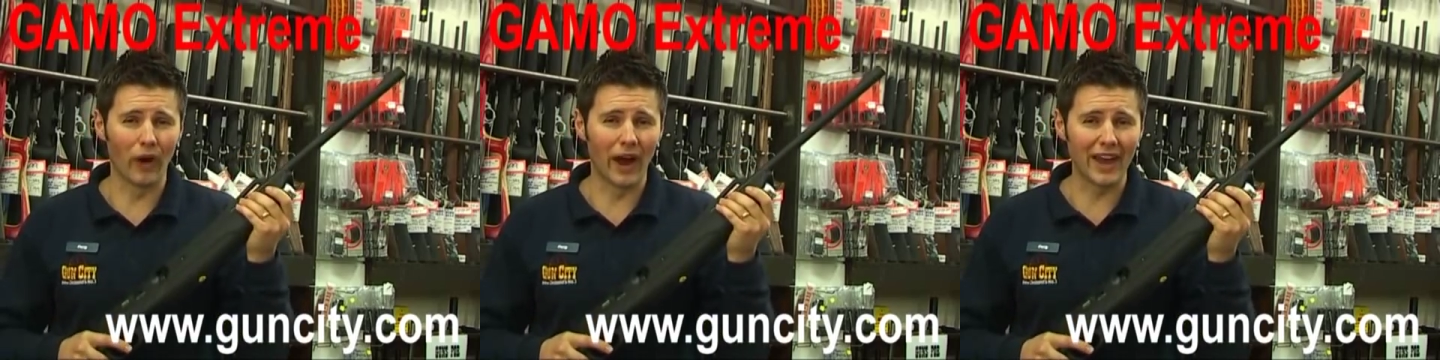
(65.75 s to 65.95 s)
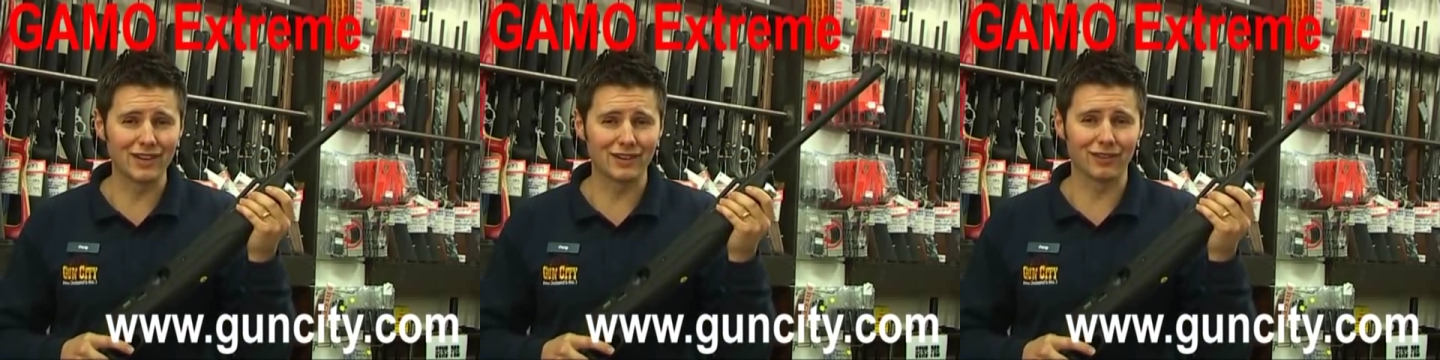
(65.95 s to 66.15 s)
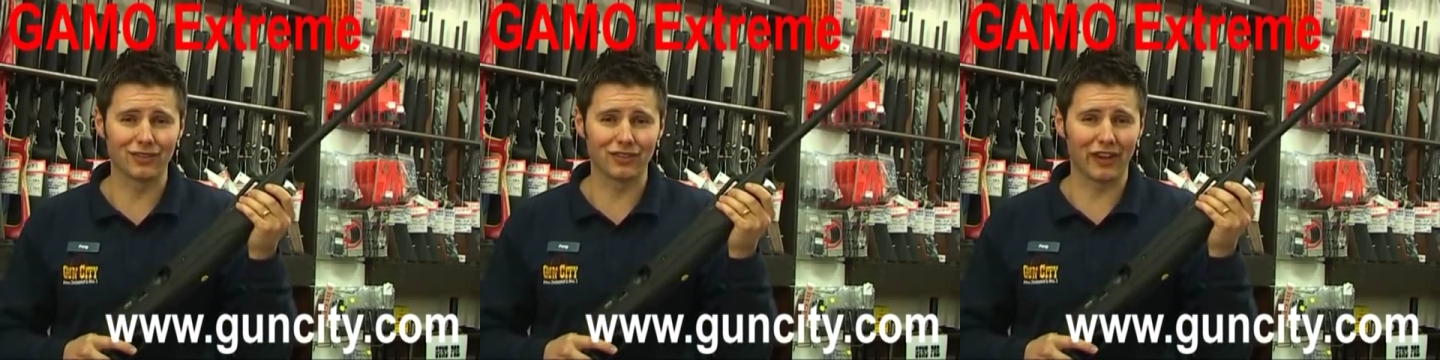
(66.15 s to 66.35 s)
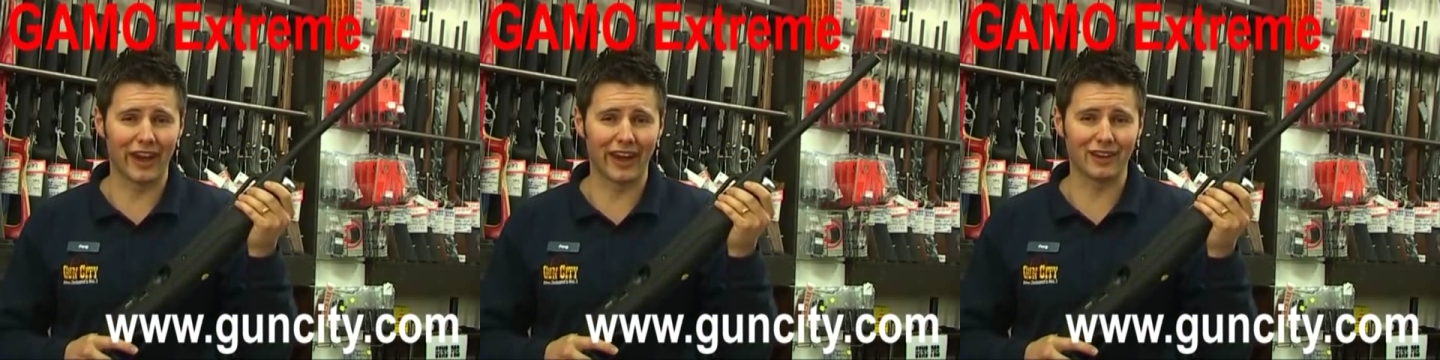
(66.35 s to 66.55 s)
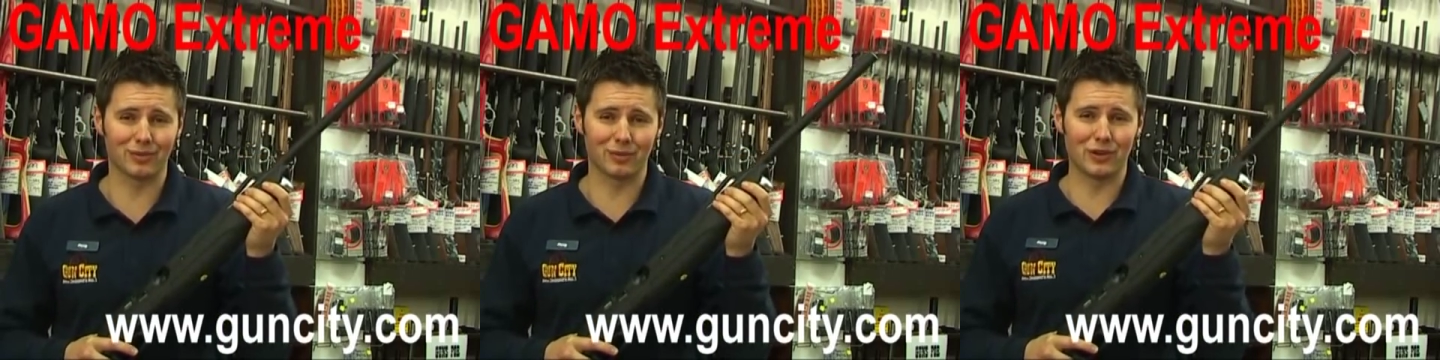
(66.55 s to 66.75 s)
range of
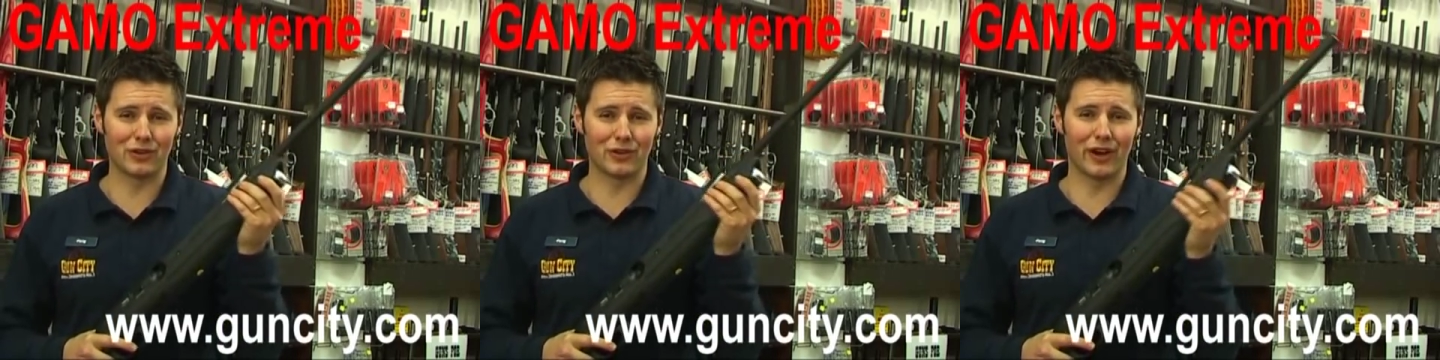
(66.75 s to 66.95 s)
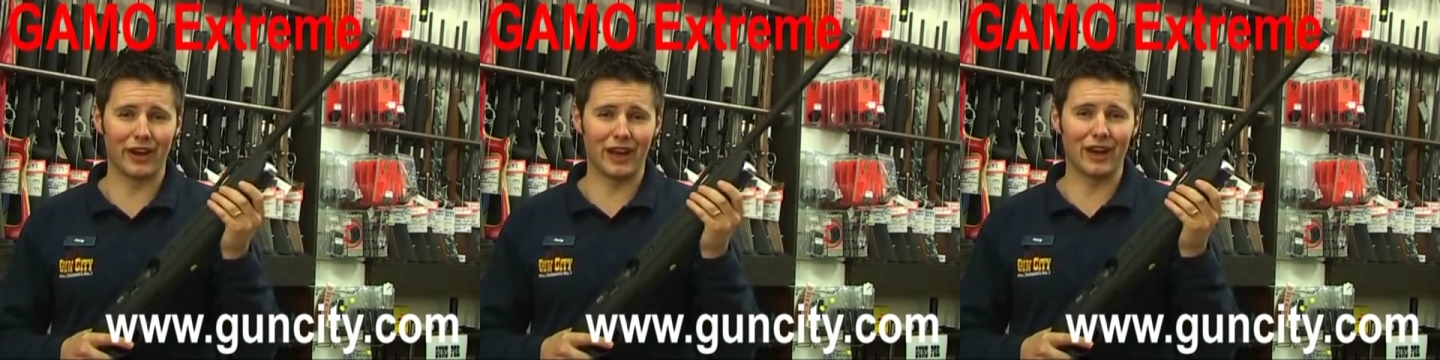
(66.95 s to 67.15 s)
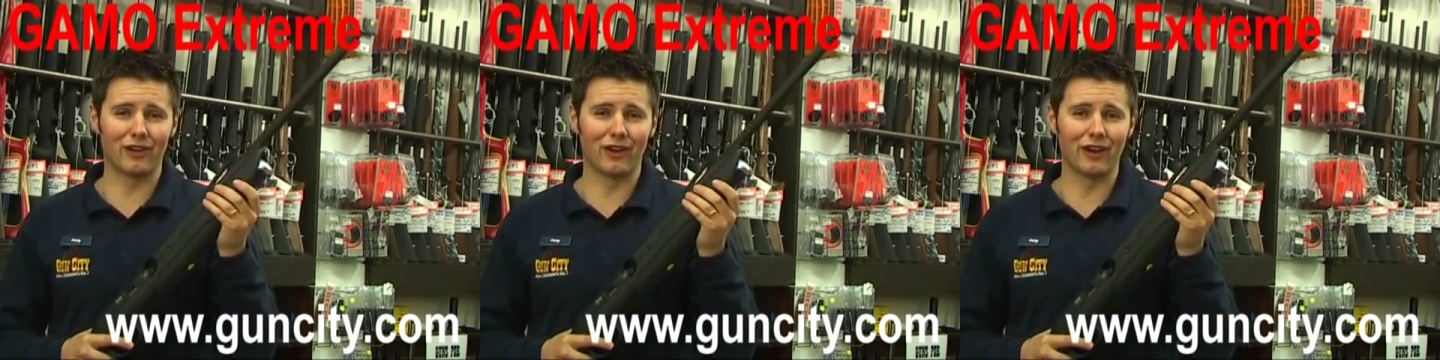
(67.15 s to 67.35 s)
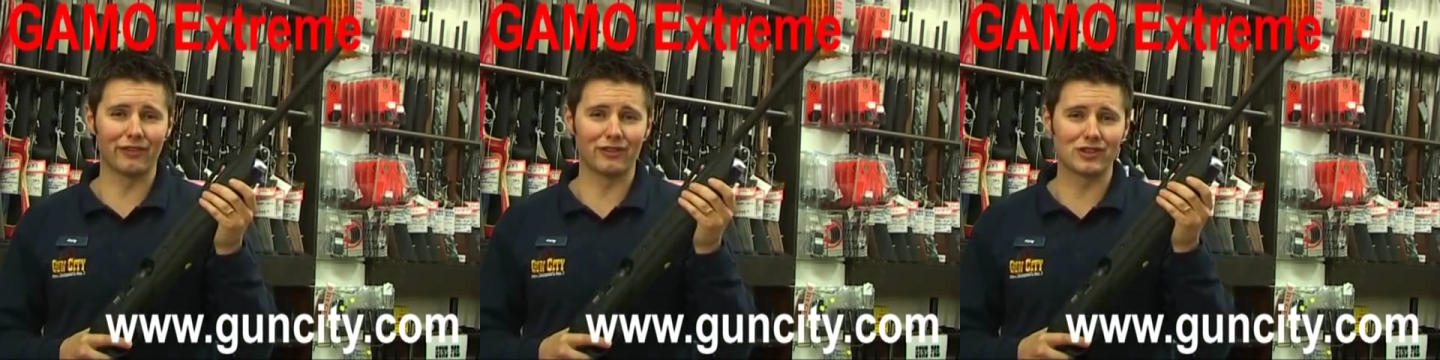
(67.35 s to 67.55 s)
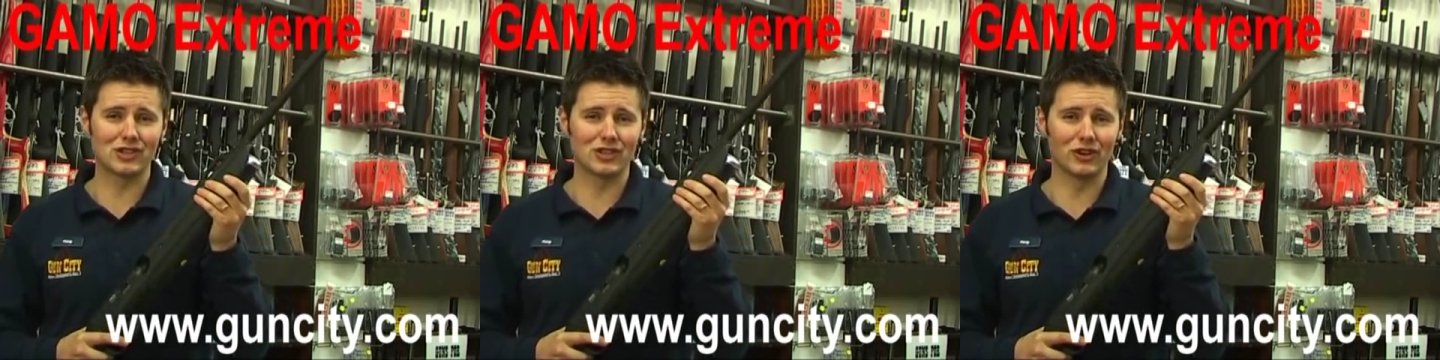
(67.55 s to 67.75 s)
sayings when you're out air
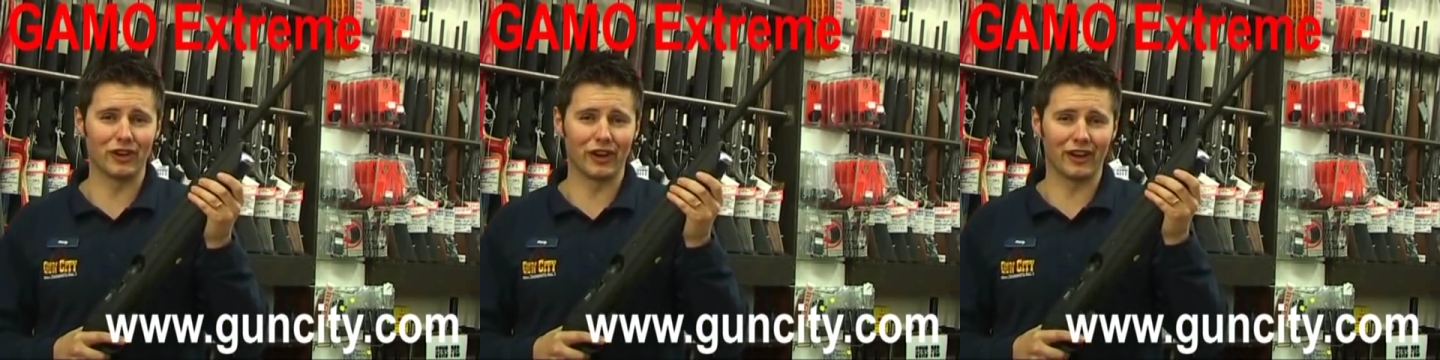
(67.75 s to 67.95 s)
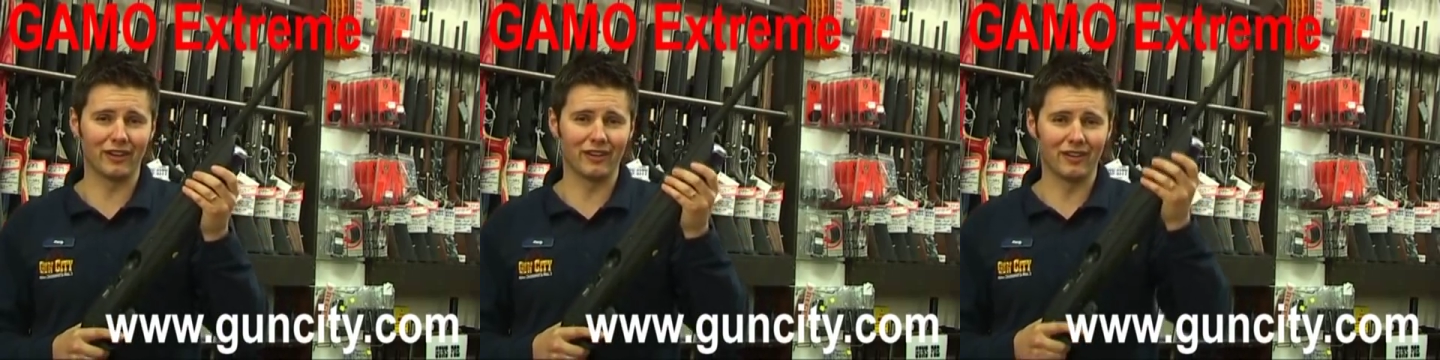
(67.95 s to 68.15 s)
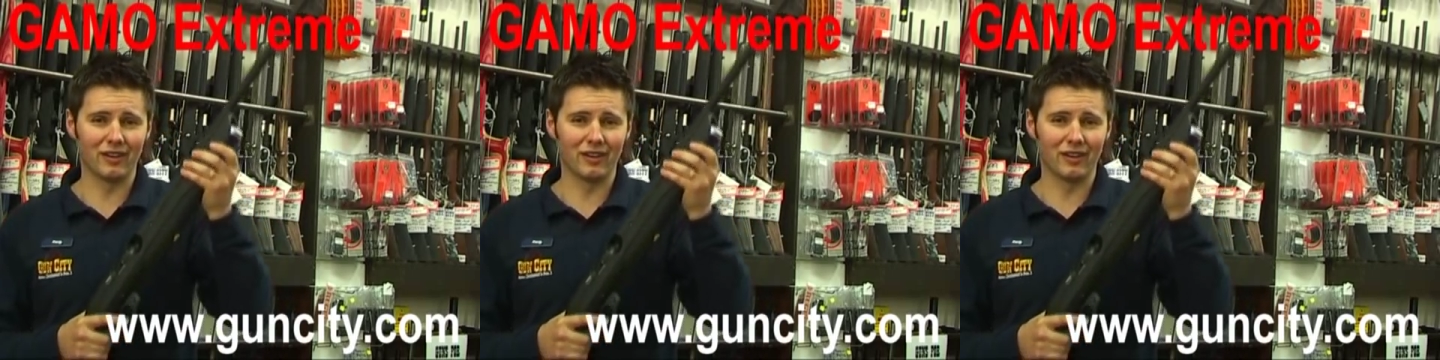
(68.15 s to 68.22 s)
rifle shooting.